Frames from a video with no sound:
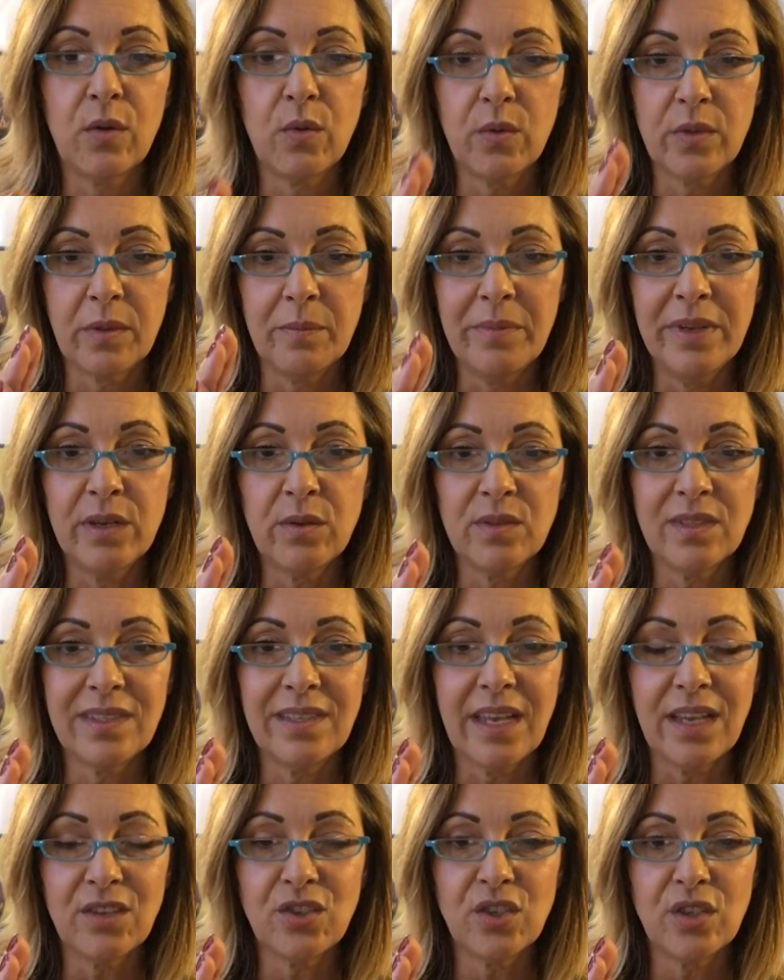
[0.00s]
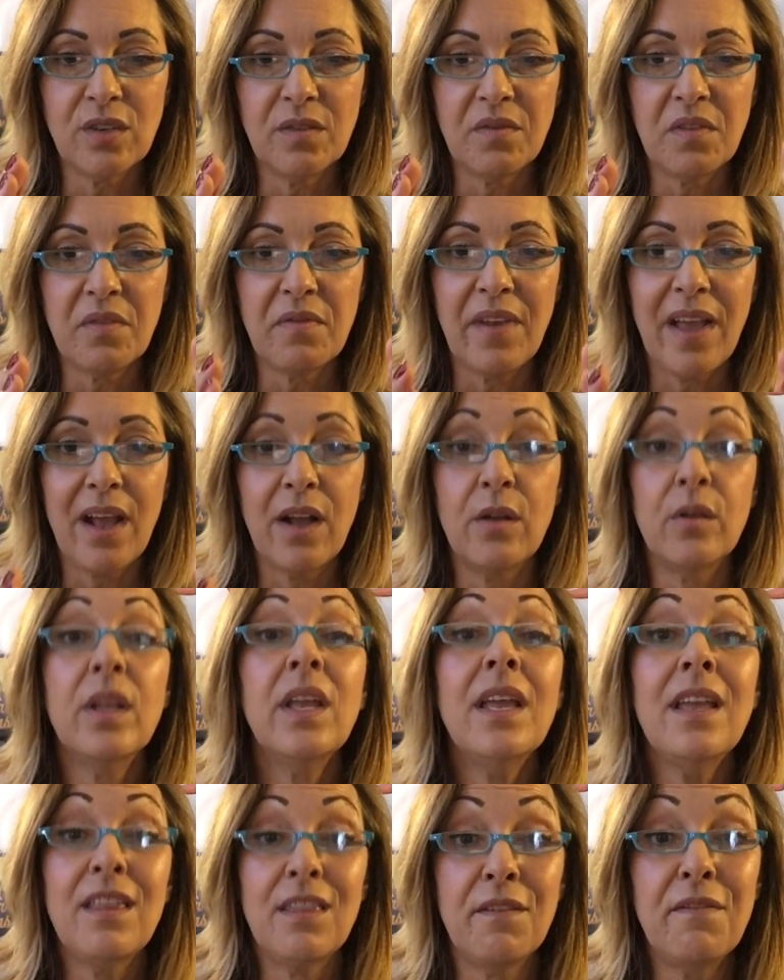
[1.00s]
or the middle section of the vowel,
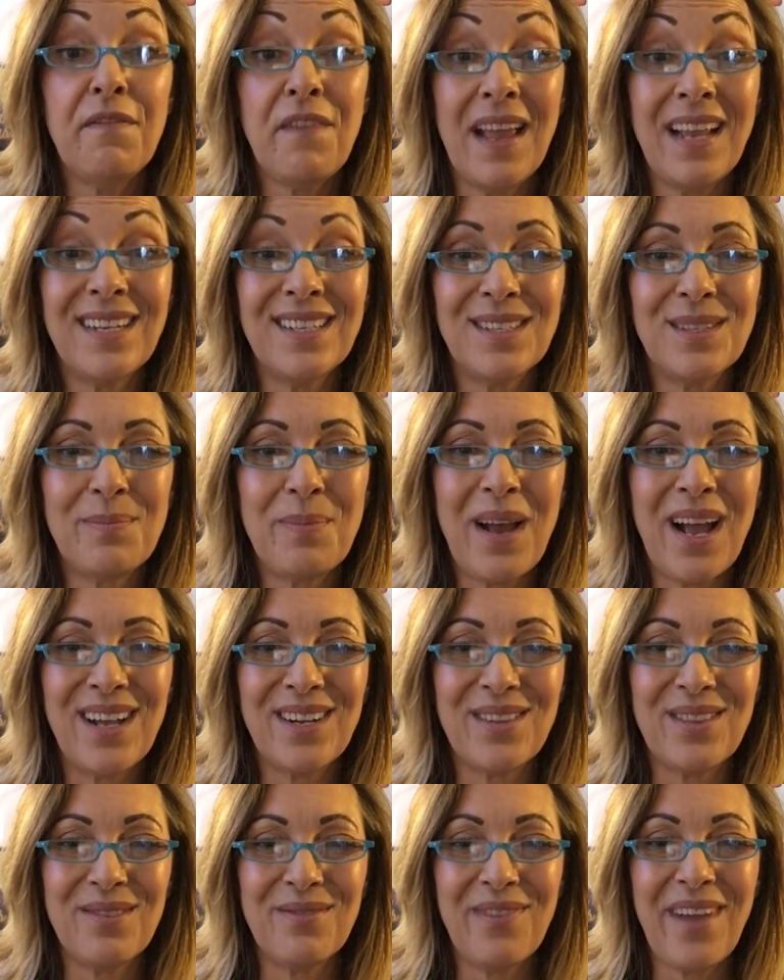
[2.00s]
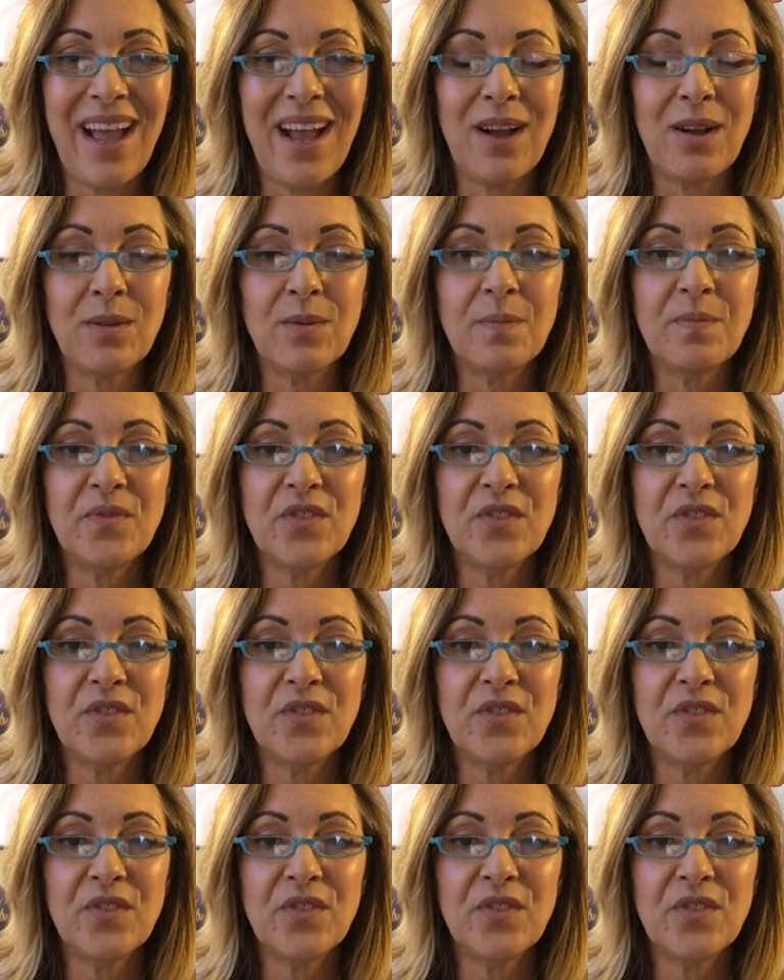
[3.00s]
the fattest part of the vowel.